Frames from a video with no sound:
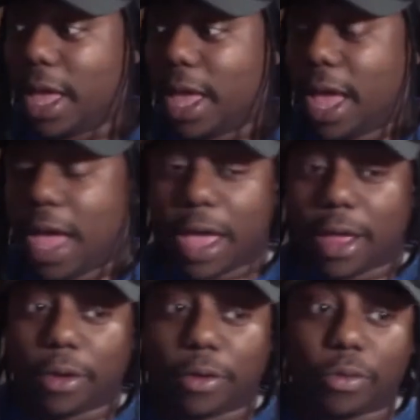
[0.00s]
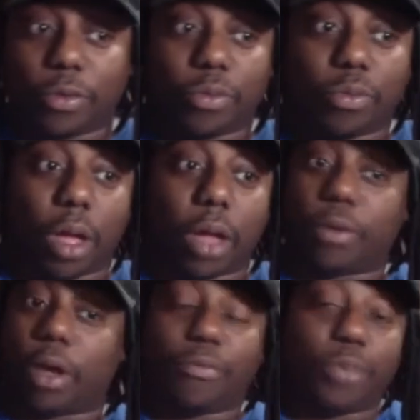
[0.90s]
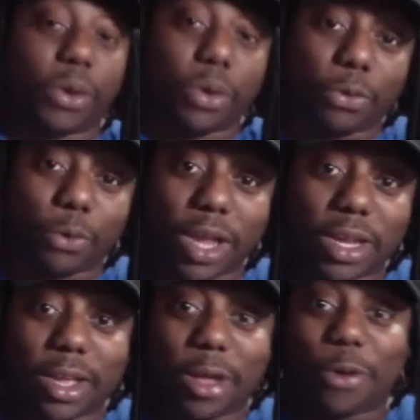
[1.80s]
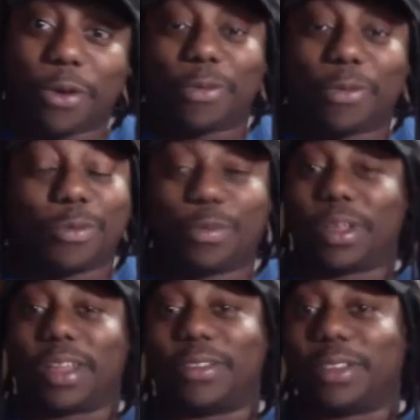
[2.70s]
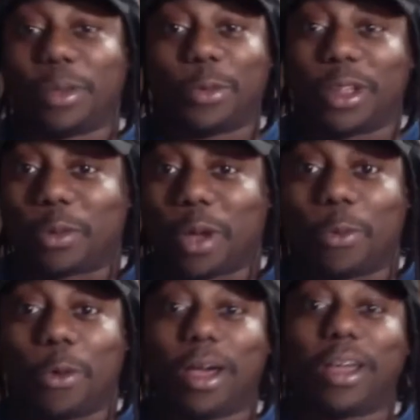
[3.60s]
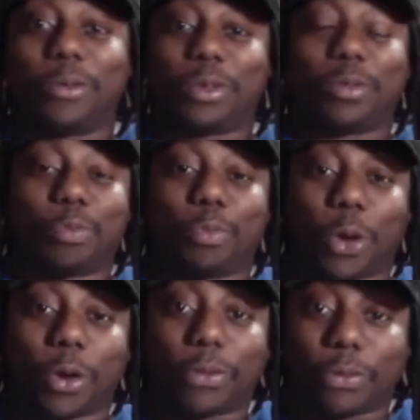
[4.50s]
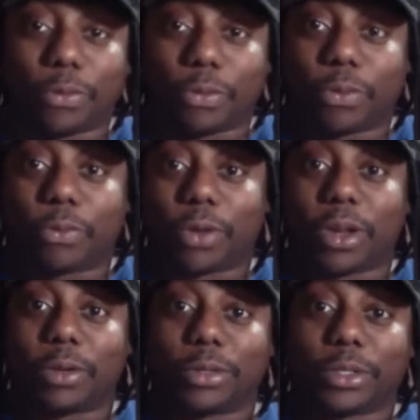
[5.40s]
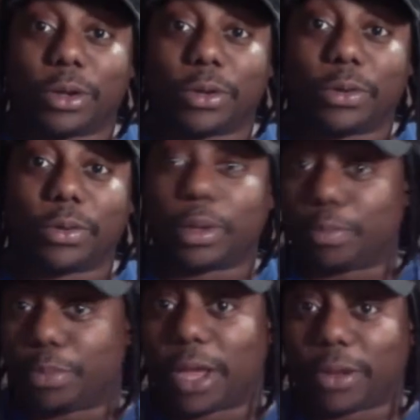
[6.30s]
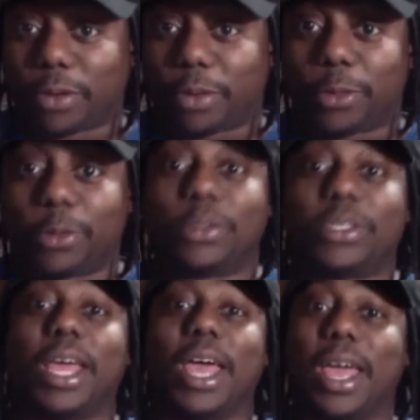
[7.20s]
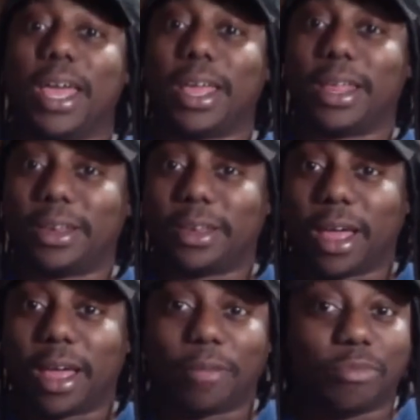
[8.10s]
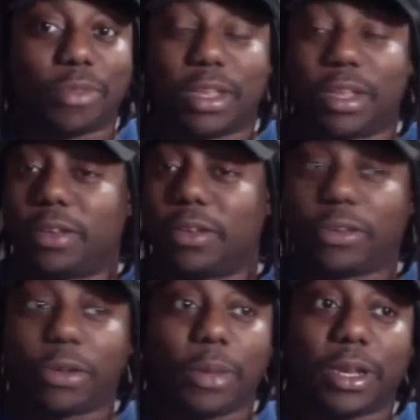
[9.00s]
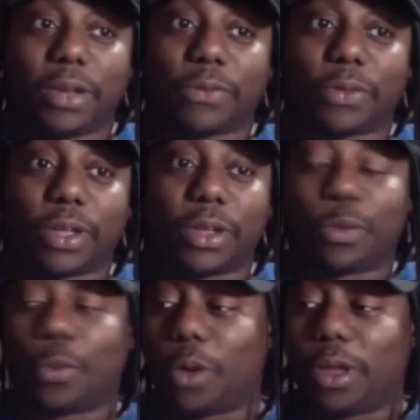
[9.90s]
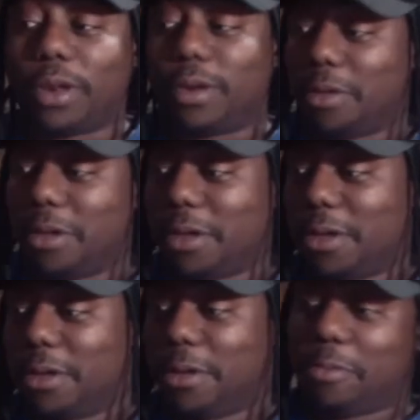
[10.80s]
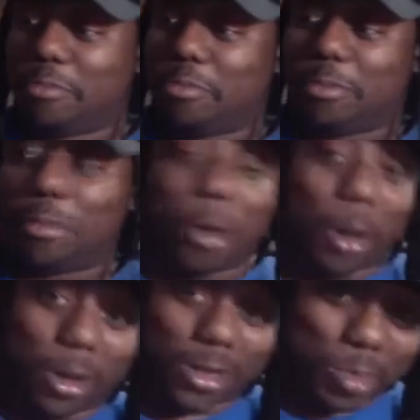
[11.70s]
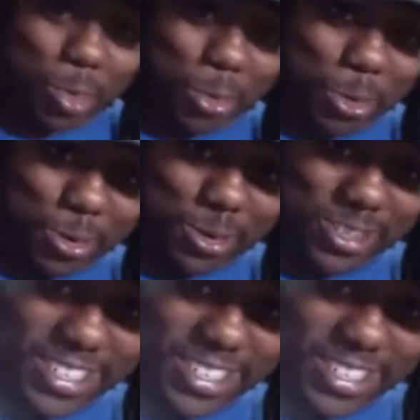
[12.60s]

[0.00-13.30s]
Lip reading: And I've been on the radio of like WHYY. I was part of a radio show, Black Tribbles, and I did so many different things. Won awesome awards,